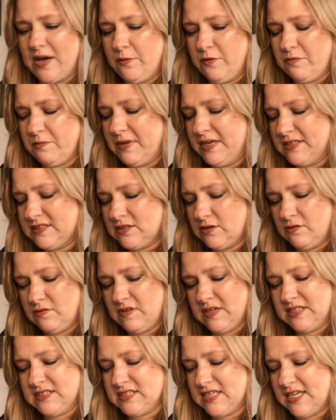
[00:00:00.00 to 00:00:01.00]
out with me. So
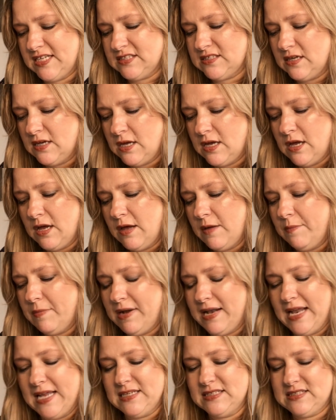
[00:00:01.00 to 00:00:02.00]
this is
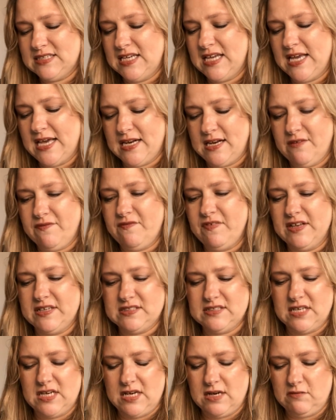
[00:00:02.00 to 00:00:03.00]
plenty and it
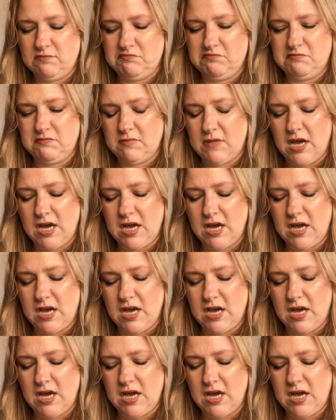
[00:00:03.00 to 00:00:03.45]
fits in,